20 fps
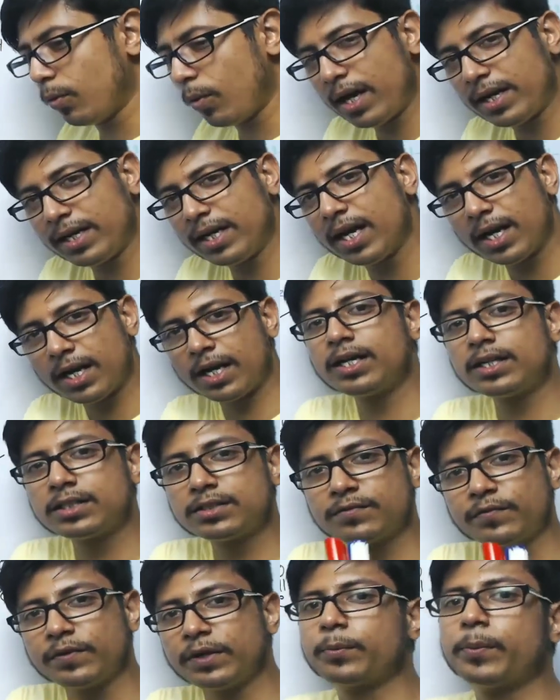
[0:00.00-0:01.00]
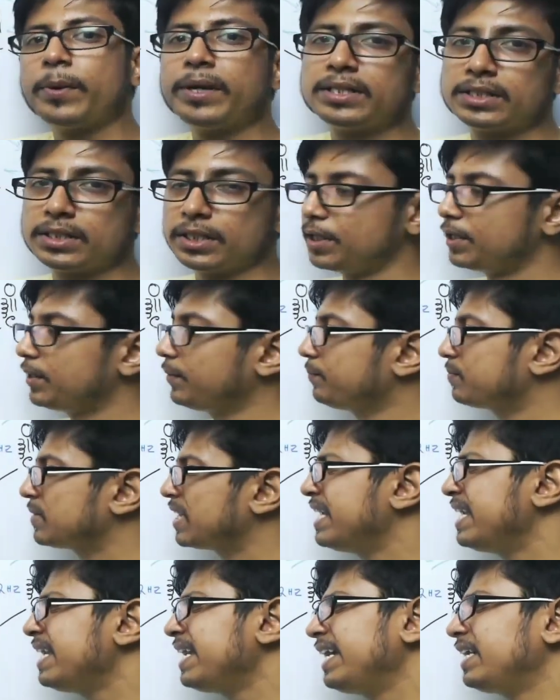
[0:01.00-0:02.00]
1 Hertz frequency,
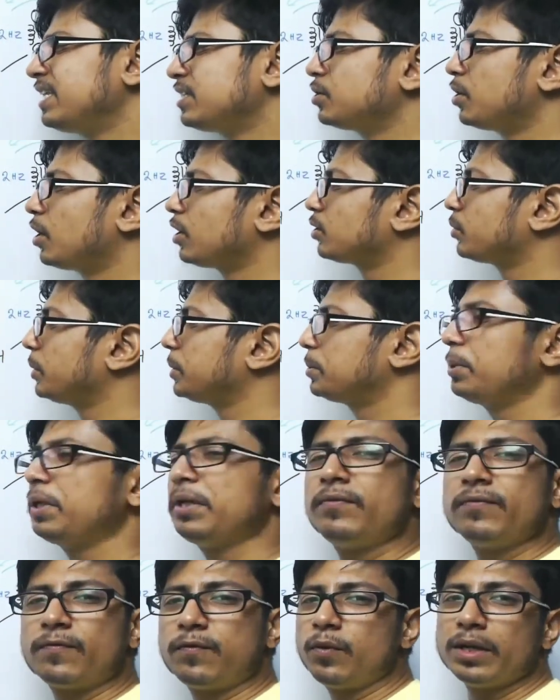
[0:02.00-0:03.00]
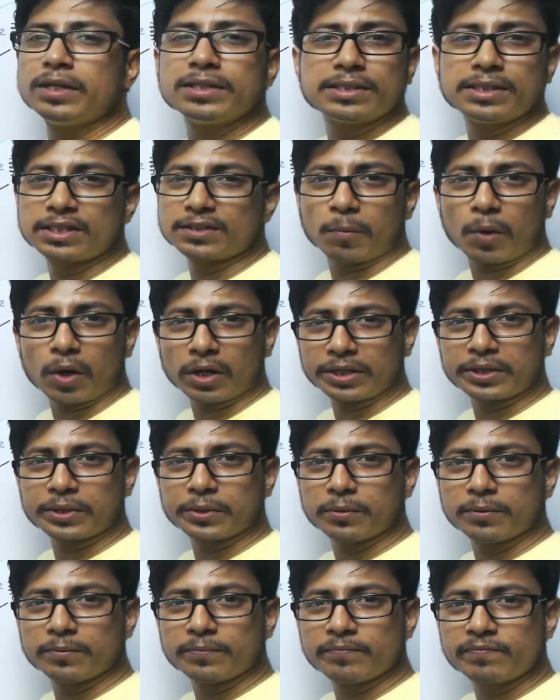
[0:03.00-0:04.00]
it is not going to influence this
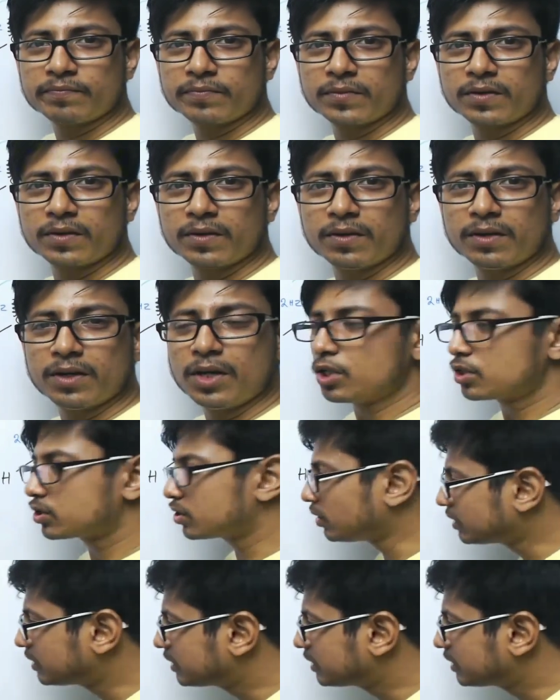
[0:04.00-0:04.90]
molecule. So